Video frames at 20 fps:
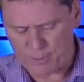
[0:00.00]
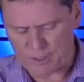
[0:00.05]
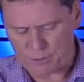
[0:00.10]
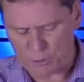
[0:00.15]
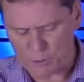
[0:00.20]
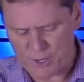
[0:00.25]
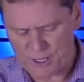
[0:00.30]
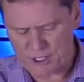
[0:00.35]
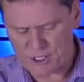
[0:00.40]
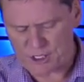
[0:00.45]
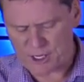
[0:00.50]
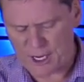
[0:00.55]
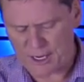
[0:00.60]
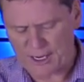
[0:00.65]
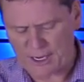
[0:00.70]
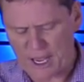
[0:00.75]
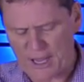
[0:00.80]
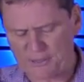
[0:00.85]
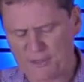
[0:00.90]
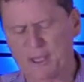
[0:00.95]
But
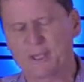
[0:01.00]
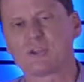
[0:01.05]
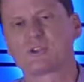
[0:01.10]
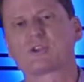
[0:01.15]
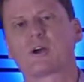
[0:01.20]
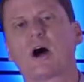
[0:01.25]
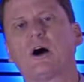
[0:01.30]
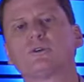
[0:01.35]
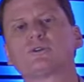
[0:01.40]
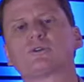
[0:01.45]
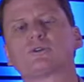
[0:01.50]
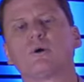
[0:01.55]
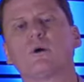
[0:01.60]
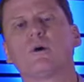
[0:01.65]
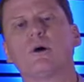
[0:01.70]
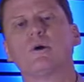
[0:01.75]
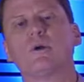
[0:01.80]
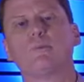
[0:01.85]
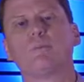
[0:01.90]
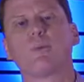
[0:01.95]
resetting, I think, is also
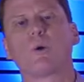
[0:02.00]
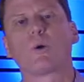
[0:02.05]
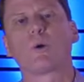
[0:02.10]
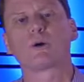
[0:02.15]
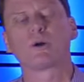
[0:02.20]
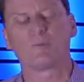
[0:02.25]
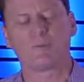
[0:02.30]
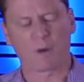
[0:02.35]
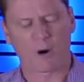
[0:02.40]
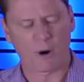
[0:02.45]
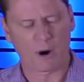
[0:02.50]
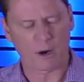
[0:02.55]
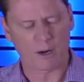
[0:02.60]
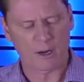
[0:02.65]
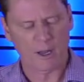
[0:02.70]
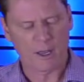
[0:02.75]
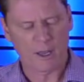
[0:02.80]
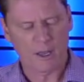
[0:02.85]
an important part